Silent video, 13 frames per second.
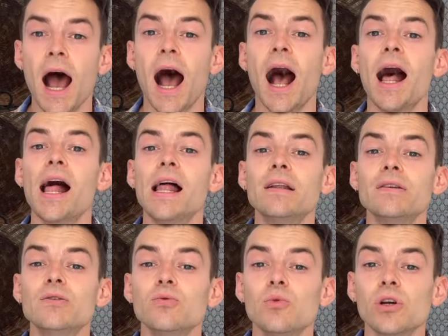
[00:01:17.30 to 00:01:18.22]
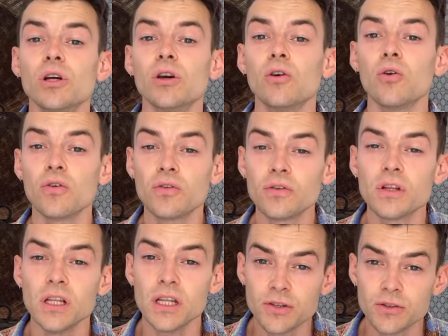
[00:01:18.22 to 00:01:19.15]
and we're going to go through
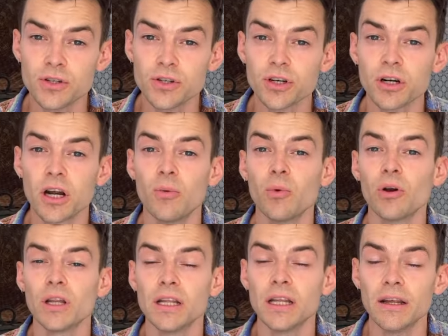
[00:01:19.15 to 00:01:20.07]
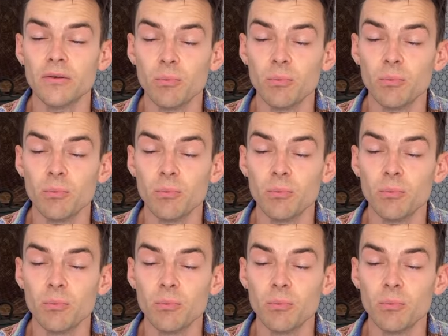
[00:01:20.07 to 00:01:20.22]
the literature and we're going to